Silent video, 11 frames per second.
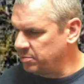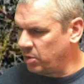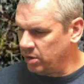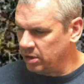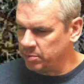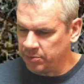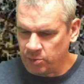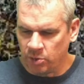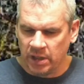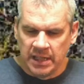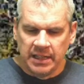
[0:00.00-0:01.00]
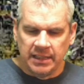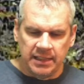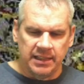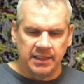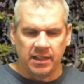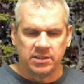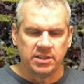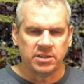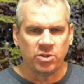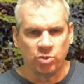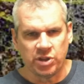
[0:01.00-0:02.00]
Pollock before, an
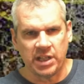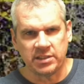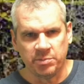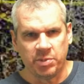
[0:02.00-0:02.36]
artist called Jackson